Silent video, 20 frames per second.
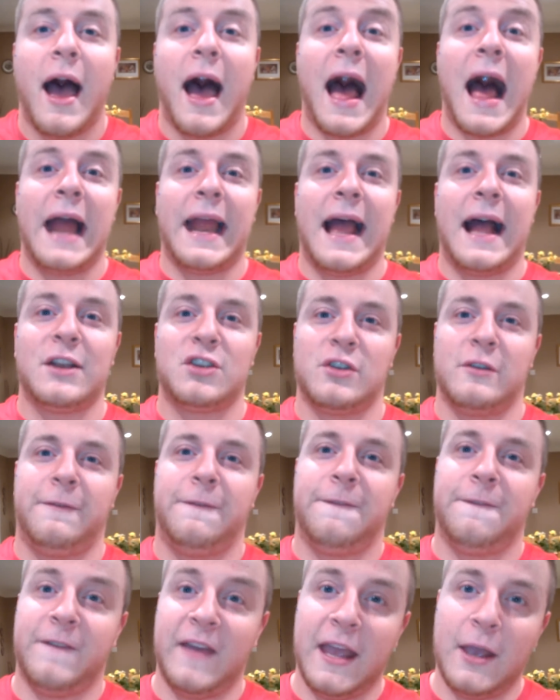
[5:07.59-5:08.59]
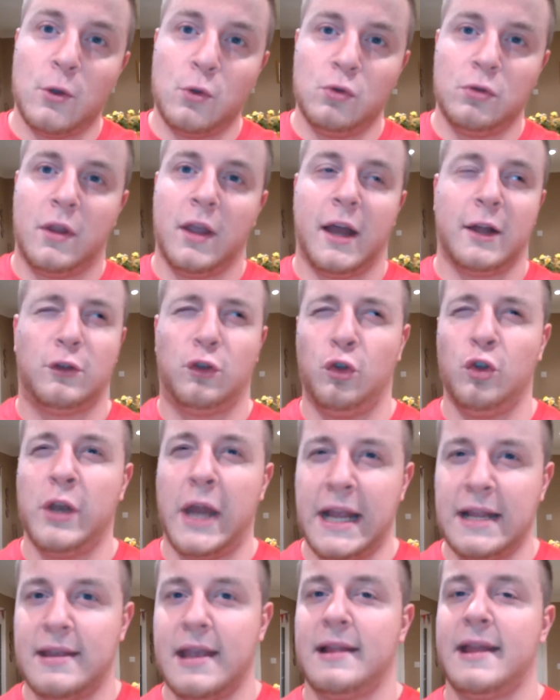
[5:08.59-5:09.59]
I actually failed a
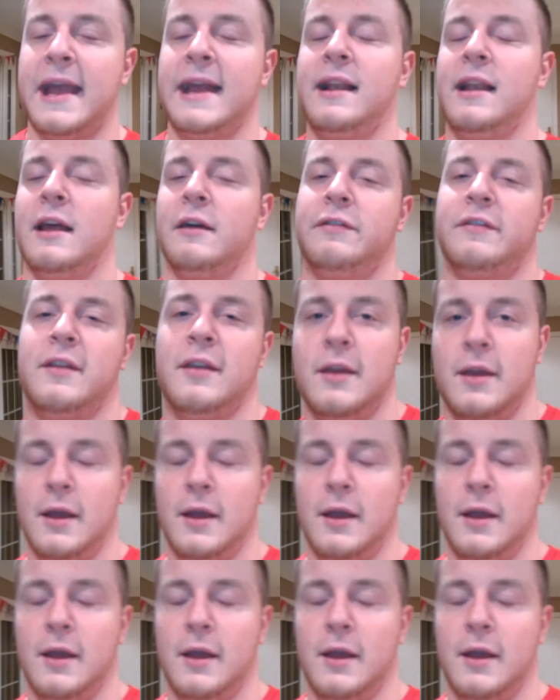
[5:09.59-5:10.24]
290 deadlift